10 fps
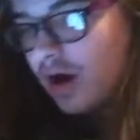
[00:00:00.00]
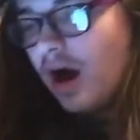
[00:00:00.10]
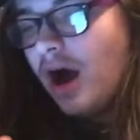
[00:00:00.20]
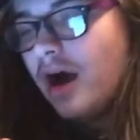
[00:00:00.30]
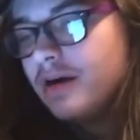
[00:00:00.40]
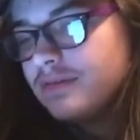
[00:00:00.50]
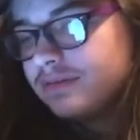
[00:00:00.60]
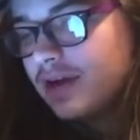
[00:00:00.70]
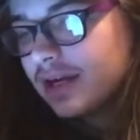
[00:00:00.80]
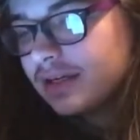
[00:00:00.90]
of,
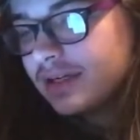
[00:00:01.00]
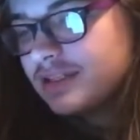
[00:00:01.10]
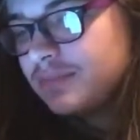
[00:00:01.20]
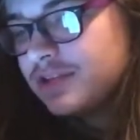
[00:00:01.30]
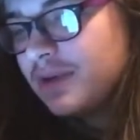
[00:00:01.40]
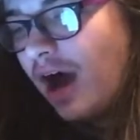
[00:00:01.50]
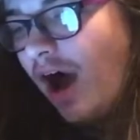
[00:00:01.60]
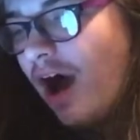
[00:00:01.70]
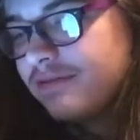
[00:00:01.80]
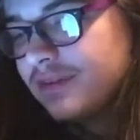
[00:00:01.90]
not it's supposed to be
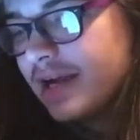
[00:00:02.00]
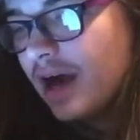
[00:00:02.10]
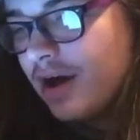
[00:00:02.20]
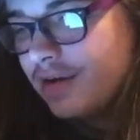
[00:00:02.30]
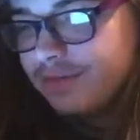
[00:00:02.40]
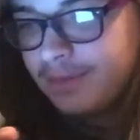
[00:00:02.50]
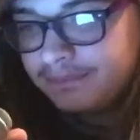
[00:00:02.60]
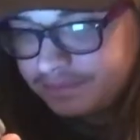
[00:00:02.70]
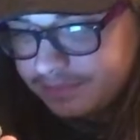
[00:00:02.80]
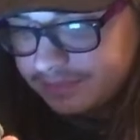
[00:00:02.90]
off, not of.
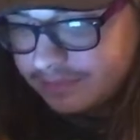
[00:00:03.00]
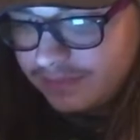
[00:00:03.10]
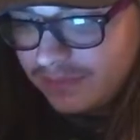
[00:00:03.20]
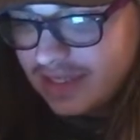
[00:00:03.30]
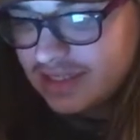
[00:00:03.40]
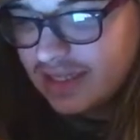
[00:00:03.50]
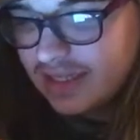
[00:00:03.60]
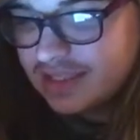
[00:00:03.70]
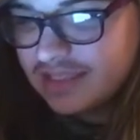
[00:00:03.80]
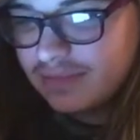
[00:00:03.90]
And stuck
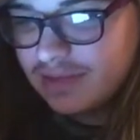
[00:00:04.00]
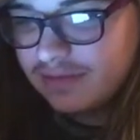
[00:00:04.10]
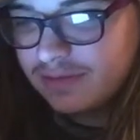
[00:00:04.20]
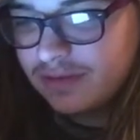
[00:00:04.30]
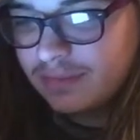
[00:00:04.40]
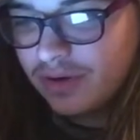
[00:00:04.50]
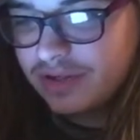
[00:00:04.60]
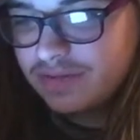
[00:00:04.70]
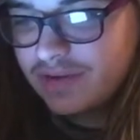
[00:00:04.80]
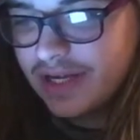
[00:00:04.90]
his thumb in front of
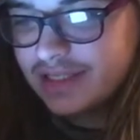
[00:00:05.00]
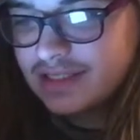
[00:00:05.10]
Mark's face.